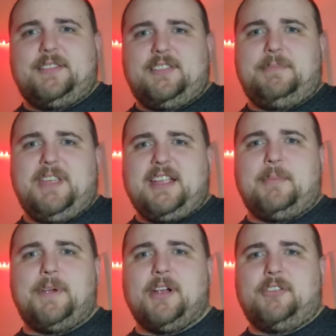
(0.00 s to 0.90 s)
is being
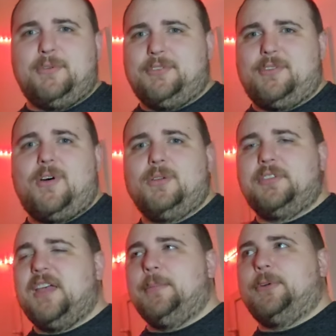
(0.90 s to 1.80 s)
compared to as an
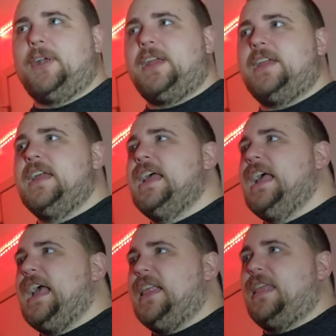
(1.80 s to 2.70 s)
all-time great,
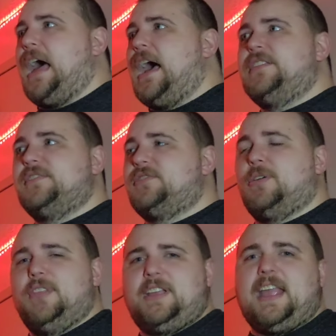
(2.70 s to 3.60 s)
and I just
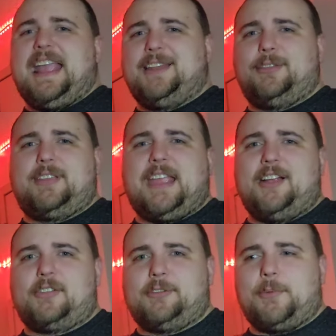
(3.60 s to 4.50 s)
don't think it handled the
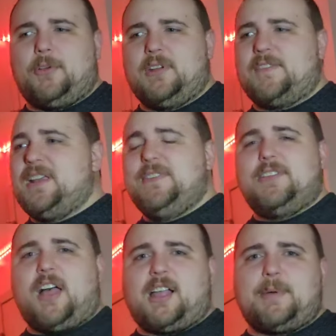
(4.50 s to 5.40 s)
characters well enough. I didn't even
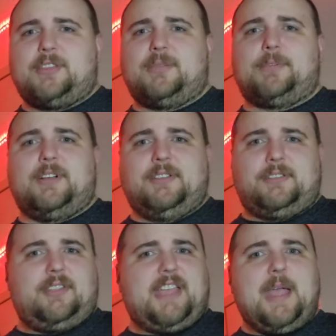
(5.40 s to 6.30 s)
talk about the
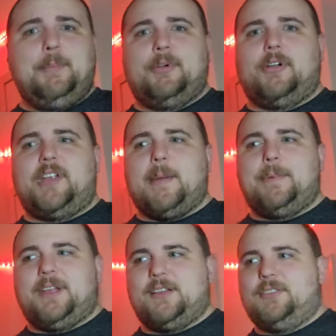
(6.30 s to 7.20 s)
Princess and the Emperor yet,
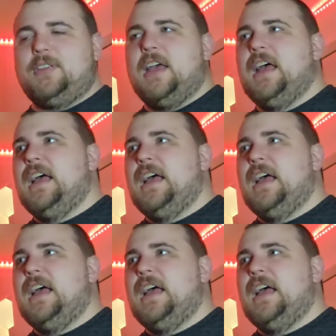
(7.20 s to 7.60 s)
because,